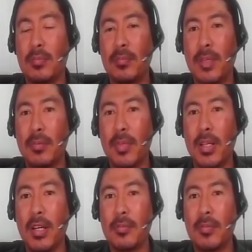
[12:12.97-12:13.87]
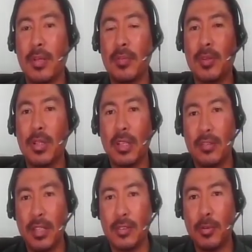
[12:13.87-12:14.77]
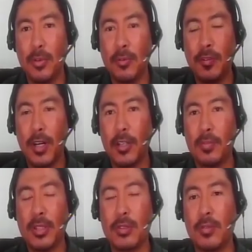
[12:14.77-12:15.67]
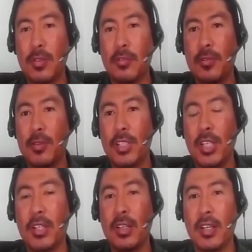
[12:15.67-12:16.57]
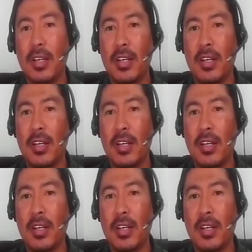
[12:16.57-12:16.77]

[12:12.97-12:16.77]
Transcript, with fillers: eh, may um, um know, as you move farther up the, food, the food chain,